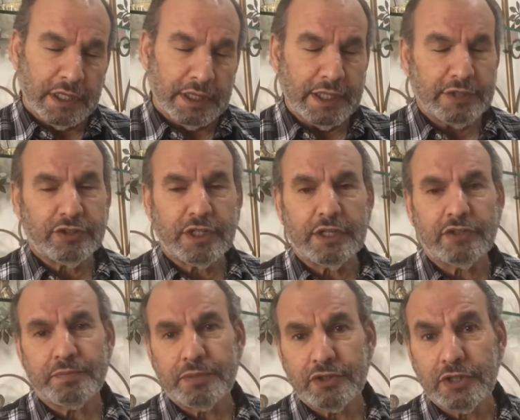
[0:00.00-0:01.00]
Let's get
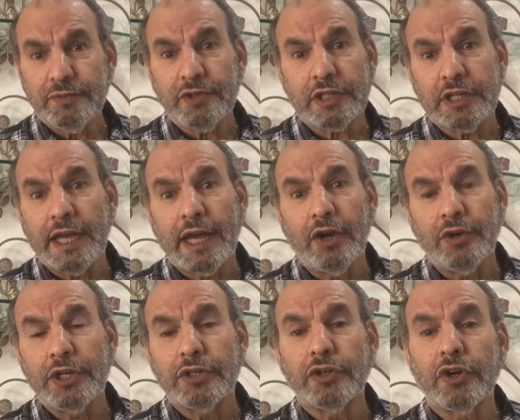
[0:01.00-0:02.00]
specific now
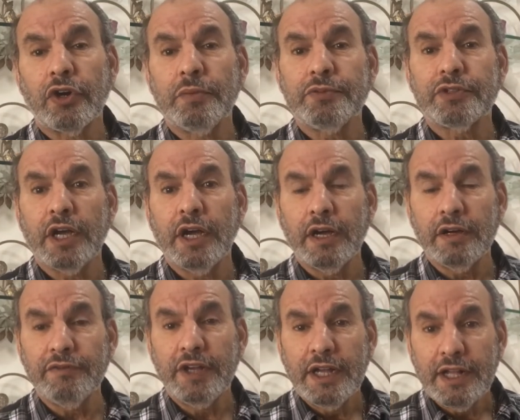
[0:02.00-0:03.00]
in terms
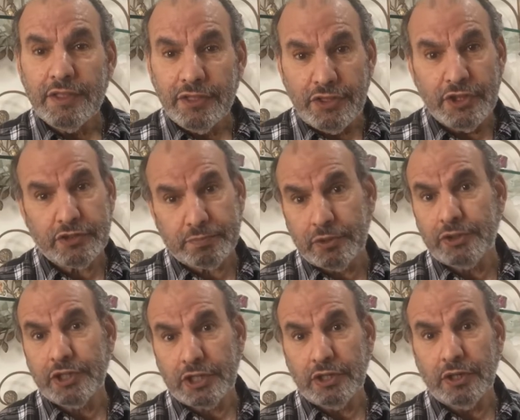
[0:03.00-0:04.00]
of this
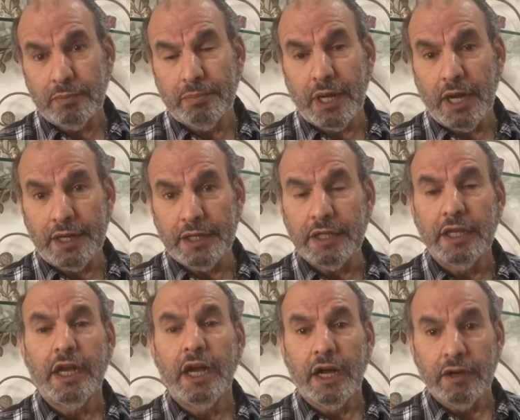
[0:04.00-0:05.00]
particular body
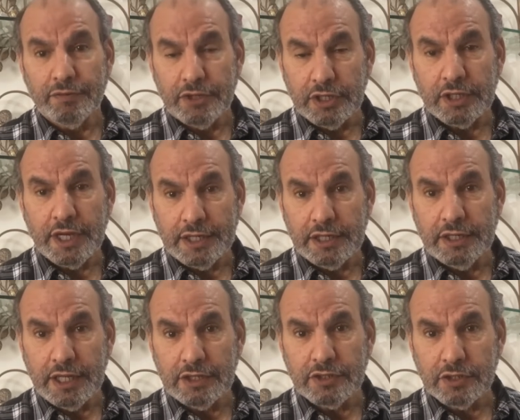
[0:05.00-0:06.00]
of the United
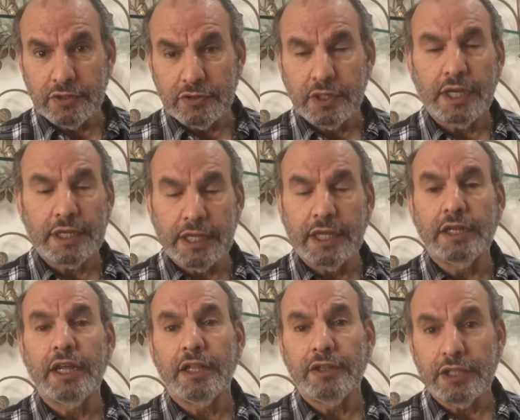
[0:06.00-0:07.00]
Nations.
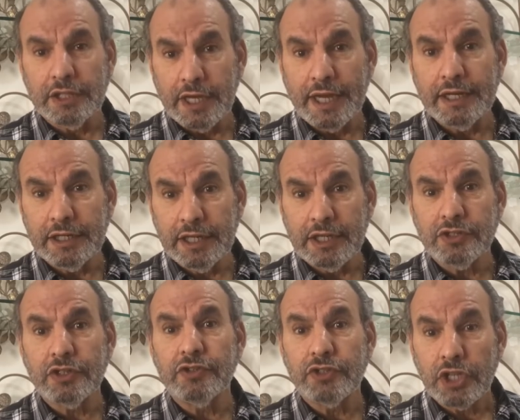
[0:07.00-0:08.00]
Again, the United
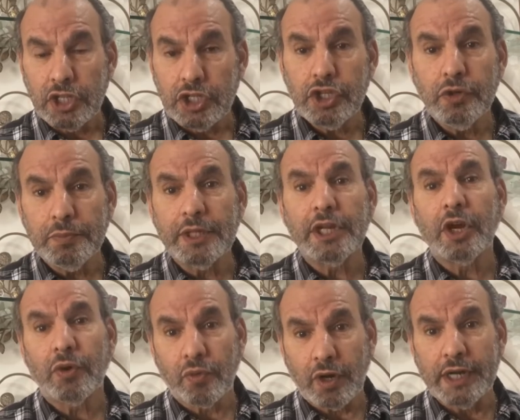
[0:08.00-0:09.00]
Nations Human
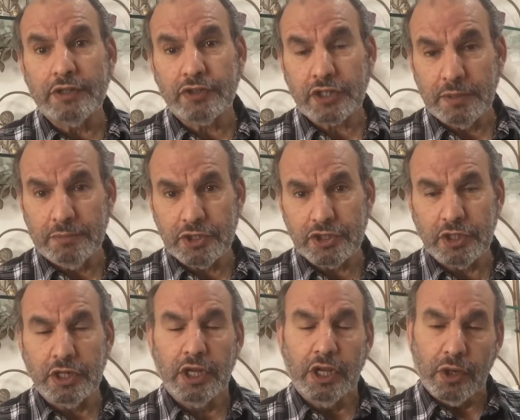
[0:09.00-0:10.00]
Rights
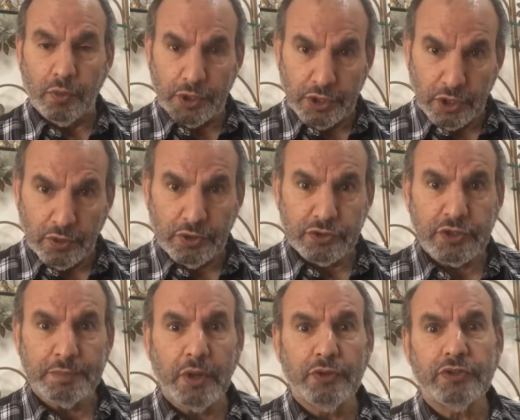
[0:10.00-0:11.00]
Commission. We know they're
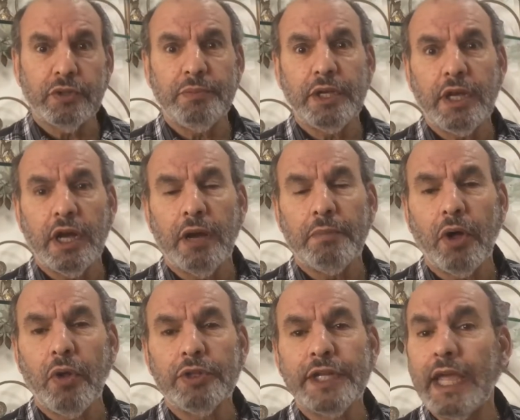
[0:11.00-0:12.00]
supposed to be
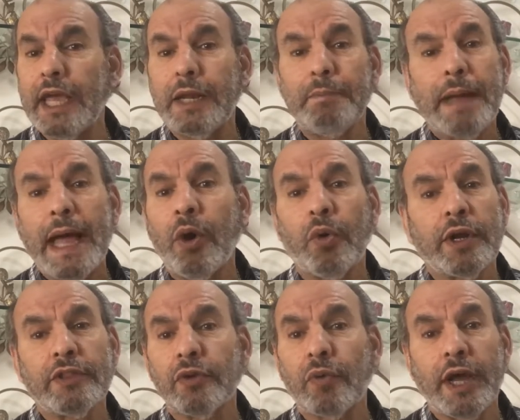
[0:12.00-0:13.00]
upholding and
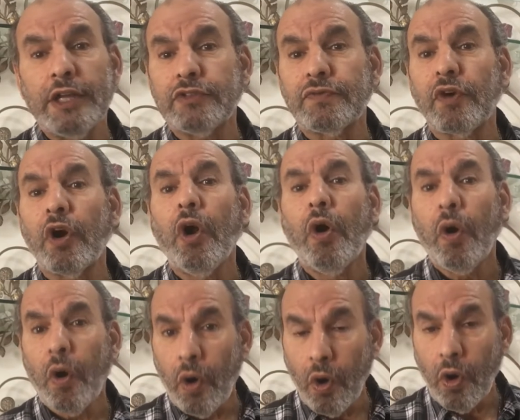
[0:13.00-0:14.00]
empowering the rights for
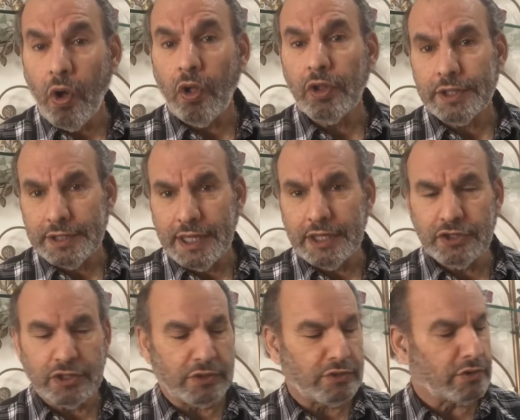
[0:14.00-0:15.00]
all
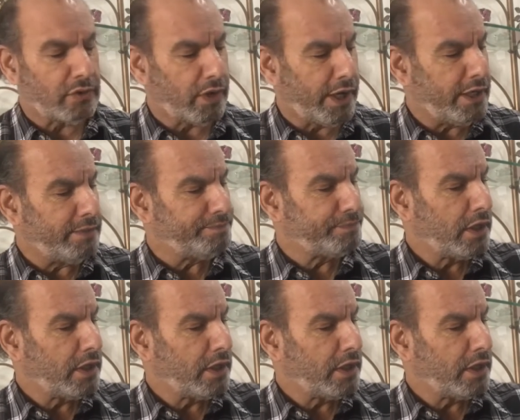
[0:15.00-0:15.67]
nations, right?